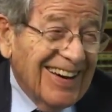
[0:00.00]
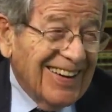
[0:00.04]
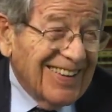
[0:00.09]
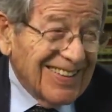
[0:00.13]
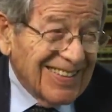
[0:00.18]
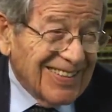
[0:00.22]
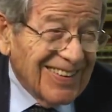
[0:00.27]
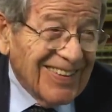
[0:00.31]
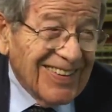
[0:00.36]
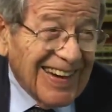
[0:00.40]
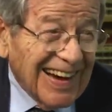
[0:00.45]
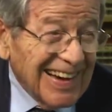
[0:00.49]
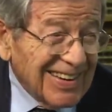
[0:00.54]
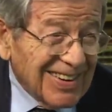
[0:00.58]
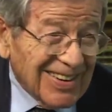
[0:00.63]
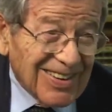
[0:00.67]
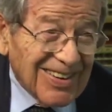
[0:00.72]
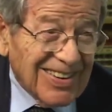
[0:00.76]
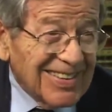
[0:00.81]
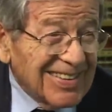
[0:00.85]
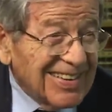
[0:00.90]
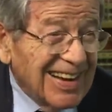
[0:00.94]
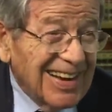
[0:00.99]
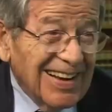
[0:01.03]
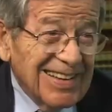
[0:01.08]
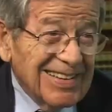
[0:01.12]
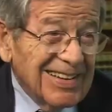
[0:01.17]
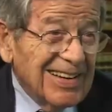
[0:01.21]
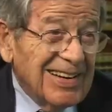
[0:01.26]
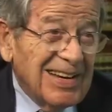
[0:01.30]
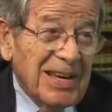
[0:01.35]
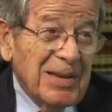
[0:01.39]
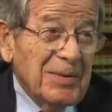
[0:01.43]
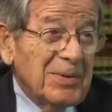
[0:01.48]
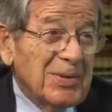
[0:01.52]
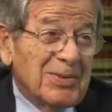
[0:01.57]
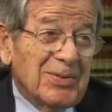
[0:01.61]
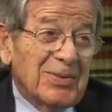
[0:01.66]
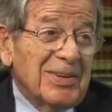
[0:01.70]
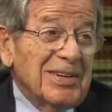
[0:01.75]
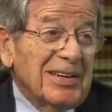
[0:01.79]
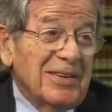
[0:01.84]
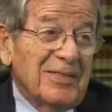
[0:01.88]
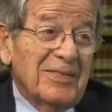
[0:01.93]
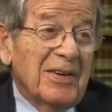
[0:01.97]
Although I'd heard that he was
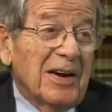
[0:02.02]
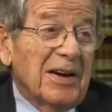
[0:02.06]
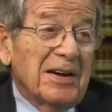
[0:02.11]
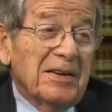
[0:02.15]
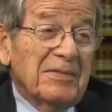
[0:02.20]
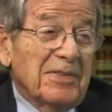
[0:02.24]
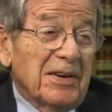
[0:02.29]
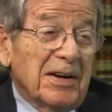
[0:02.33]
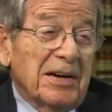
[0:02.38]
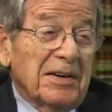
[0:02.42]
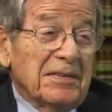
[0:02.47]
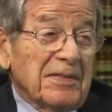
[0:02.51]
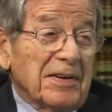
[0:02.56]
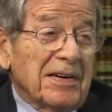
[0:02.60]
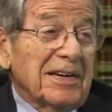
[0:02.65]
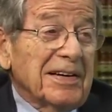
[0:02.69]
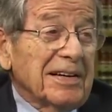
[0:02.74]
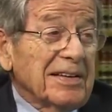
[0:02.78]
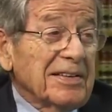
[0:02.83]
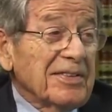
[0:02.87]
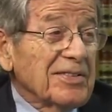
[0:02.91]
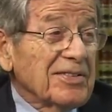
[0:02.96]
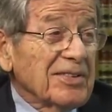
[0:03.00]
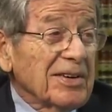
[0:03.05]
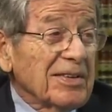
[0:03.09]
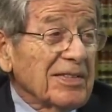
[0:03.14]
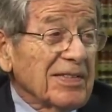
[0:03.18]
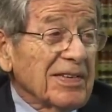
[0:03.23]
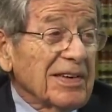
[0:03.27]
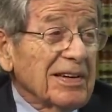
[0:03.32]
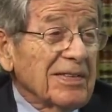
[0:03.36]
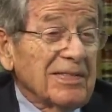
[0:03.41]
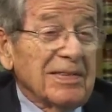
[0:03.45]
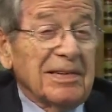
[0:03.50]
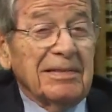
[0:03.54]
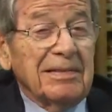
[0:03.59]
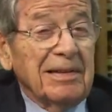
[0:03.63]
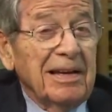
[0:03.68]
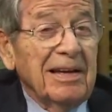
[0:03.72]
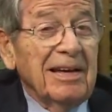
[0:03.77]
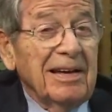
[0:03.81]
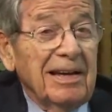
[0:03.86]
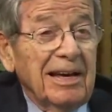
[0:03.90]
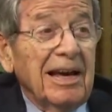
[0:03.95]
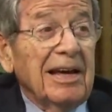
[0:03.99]
really very, very, very conservative, and,
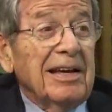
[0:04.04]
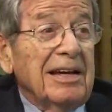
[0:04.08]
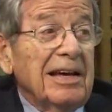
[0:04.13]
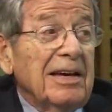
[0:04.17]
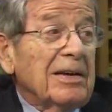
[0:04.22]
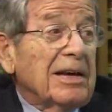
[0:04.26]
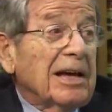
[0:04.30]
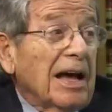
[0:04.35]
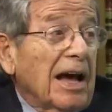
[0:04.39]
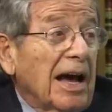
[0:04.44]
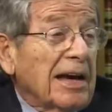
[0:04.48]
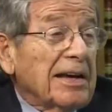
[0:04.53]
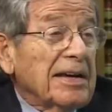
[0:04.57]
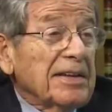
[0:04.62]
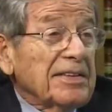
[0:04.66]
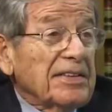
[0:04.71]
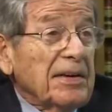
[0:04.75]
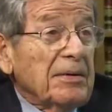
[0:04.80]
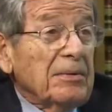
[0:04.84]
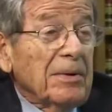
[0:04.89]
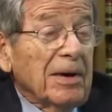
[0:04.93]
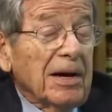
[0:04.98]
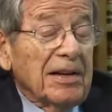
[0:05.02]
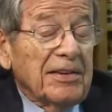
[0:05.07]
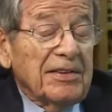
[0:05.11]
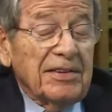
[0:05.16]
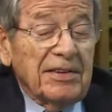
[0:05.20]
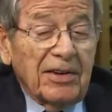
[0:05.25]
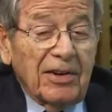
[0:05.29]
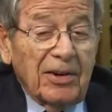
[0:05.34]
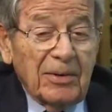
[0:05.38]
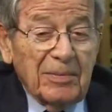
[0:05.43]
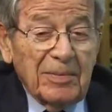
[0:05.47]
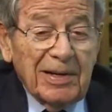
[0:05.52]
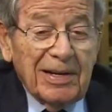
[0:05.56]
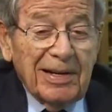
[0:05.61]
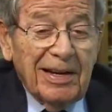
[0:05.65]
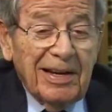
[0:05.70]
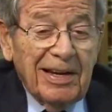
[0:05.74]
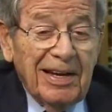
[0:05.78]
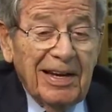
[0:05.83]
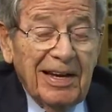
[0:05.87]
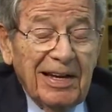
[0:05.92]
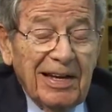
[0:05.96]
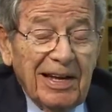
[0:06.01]
and he, I guess he was, you know, but
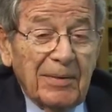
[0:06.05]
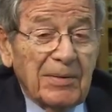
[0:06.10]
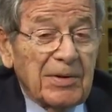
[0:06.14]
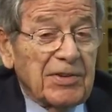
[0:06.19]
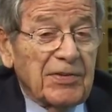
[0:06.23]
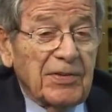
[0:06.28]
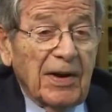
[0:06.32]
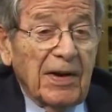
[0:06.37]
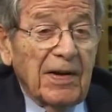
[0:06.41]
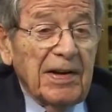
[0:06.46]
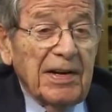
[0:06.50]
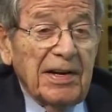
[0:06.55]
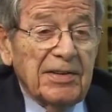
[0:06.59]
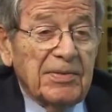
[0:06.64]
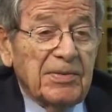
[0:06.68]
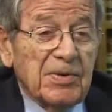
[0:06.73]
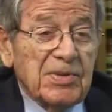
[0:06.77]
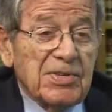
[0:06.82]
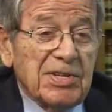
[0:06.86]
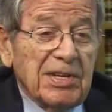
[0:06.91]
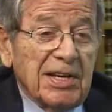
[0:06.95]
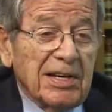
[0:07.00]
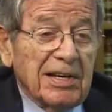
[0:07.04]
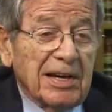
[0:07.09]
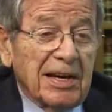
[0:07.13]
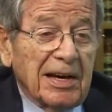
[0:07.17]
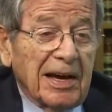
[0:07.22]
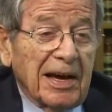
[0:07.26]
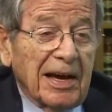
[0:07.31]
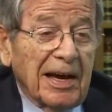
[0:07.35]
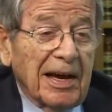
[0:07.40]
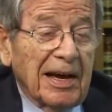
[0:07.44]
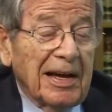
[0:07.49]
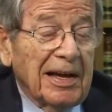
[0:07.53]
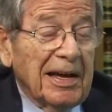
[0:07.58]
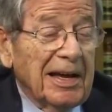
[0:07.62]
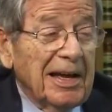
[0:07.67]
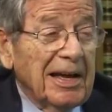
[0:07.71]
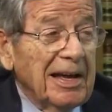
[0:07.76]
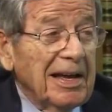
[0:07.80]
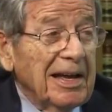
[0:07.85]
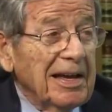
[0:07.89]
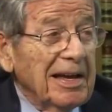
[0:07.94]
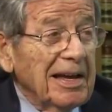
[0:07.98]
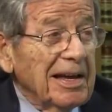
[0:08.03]
it was very interesting. Uh,
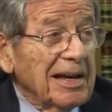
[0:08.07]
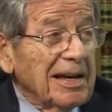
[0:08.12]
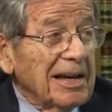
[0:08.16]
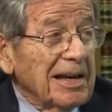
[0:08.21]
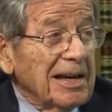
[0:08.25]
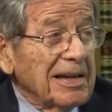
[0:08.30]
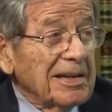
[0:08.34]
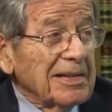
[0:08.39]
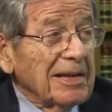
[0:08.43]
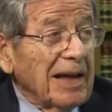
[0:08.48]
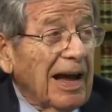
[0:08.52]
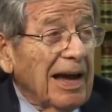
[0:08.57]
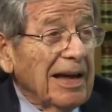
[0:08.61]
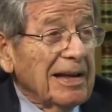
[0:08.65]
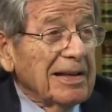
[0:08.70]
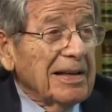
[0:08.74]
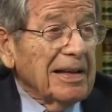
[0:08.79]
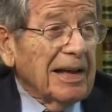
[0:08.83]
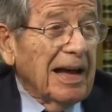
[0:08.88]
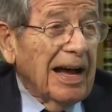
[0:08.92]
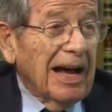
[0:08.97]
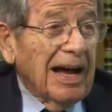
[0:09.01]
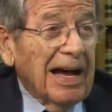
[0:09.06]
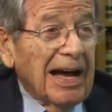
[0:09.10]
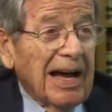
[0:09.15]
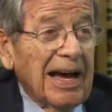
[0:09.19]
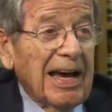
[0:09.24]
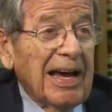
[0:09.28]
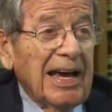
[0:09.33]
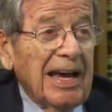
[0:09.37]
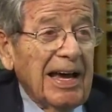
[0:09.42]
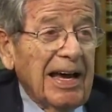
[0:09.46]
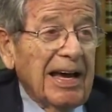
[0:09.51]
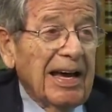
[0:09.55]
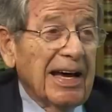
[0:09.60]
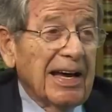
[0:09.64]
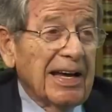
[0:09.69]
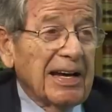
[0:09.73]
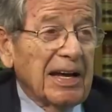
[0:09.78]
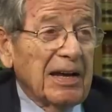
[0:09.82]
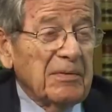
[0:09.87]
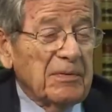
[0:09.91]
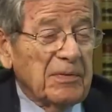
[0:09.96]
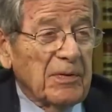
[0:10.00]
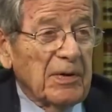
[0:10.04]
uh, I
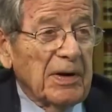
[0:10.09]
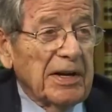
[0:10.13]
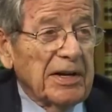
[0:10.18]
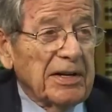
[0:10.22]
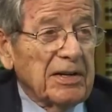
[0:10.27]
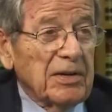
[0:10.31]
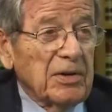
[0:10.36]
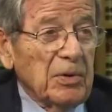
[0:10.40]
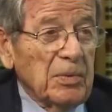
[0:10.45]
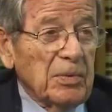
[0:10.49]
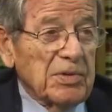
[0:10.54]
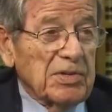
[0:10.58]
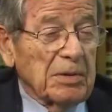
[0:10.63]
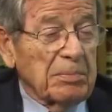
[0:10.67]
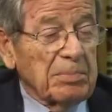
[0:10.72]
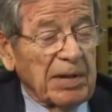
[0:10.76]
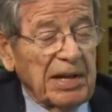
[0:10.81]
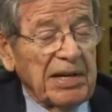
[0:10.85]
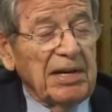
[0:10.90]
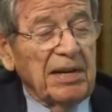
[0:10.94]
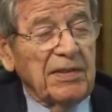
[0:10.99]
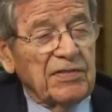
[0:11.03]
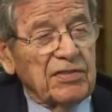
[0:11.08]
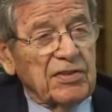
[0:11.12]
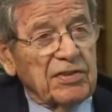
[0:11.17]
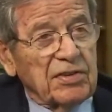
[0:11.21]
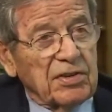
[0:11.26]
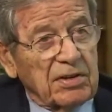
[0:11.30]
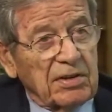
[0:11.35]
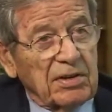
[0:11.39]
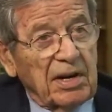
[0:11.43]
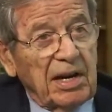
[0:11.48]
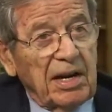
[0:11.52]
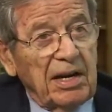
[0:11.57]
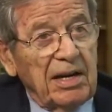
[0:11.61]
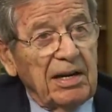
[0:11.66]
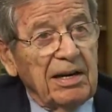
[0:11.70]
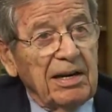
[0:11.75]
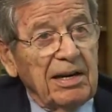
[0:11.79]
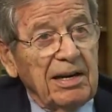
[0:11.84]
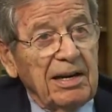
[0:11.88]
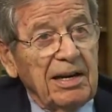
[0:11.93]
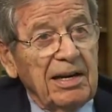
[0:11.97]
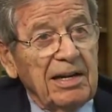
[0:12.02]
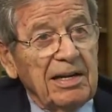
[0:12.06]
had a friend who was a plaintiff's attorney
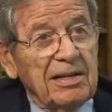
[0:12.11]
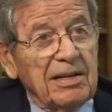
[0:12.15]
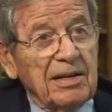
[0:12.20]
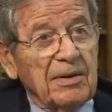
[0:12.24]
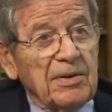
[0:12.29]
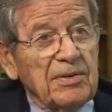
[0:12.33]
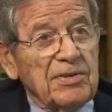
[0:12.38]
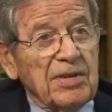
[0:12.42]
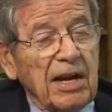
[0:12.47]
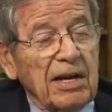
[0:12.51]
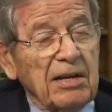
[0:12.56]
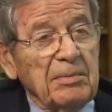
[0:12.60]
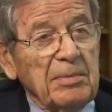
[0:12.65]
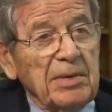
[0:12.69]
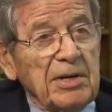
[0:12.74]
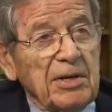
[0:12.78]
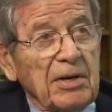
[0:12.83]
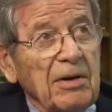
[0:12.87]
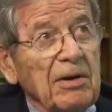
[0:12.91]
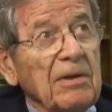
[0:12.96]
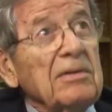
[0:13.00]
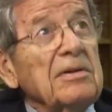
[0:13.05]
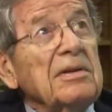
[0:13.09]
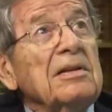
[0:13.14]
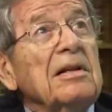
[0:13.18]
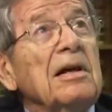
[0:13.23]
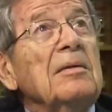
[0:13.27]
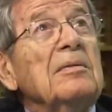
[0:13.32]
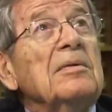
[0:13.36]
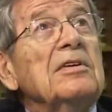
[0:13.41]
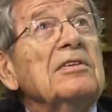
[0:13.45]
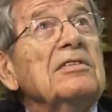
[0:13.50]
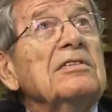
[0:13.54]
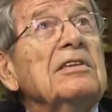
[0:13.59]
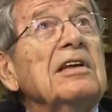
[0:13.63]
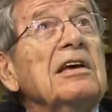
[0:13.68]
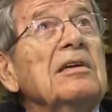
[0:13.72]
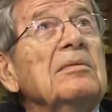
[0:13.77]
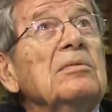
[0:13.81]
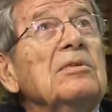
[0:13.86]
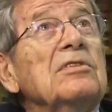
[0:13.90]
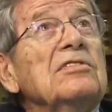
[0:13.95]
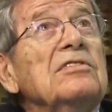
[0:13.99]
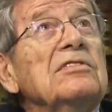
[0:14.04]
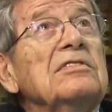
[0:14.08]
there in Sacramento, and his
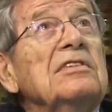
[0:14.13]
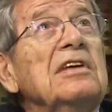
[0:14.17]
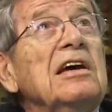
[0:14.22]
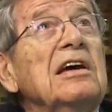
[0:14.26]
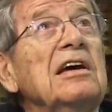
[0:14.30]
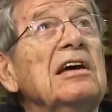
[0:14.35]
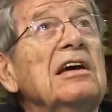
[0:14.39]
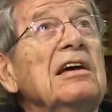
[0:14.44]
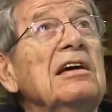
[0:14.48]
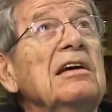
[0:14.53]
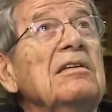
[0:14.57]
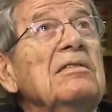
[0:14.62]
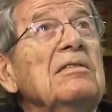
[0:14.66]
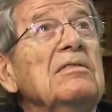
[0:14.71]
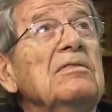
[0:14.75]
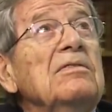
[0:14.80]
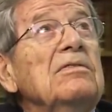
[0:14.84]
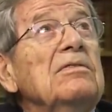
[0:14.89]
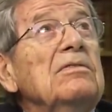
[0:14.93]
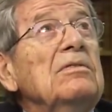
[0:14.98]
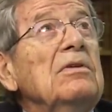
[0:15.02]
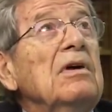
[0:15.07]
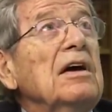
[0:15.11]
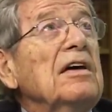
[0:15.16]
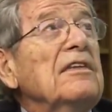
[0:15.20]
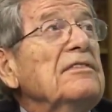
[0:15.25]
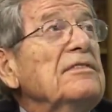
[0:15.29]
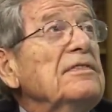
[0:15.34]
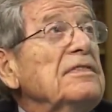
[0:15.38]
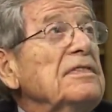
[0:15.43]
name was Dave Ruff,